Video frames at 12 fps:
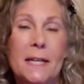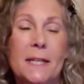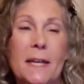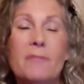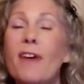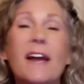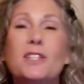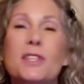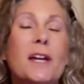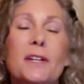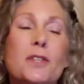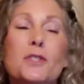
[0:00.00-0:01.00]
In fact,
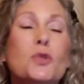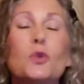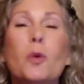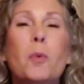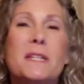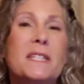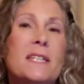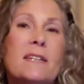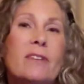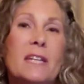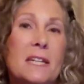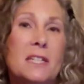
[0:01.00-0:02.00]
the school wasn't
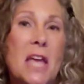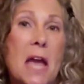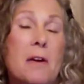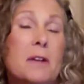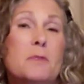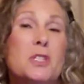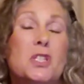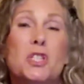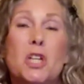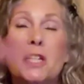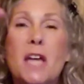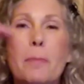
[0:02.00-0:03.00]
even in a town. It was just
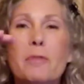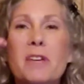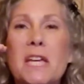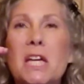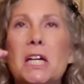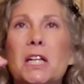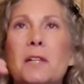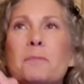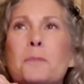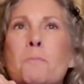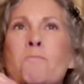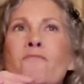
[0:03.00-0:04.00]
on top of a hill.
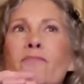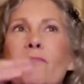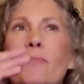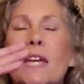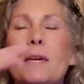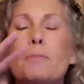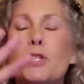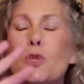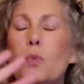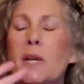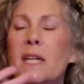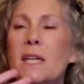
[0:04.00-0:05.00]
In
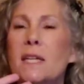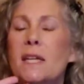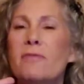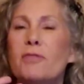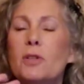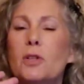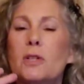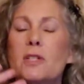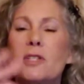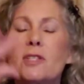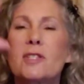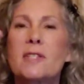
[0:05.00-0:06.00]
between, if you
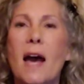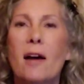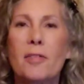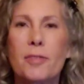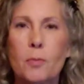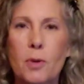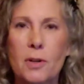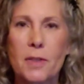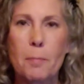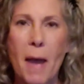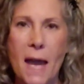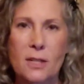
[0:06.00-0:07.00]
looked south, were
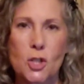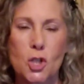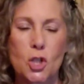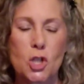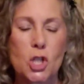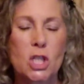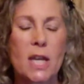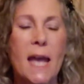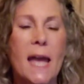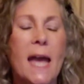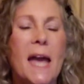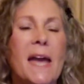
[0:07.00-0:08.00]
the pastures,
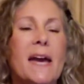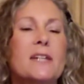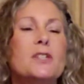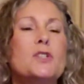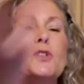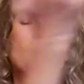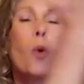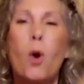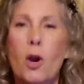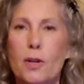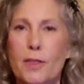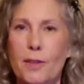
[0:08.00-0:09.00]
and
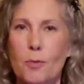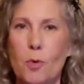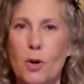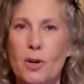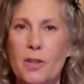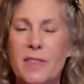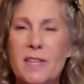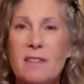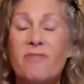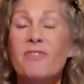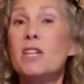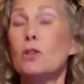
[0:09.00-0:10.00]
north were the
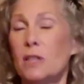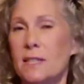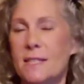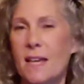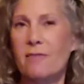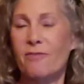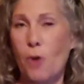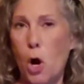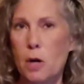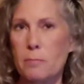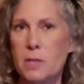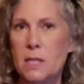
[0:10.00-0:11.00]
fields and
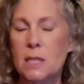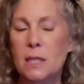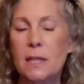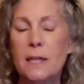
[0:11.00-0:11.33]
farms.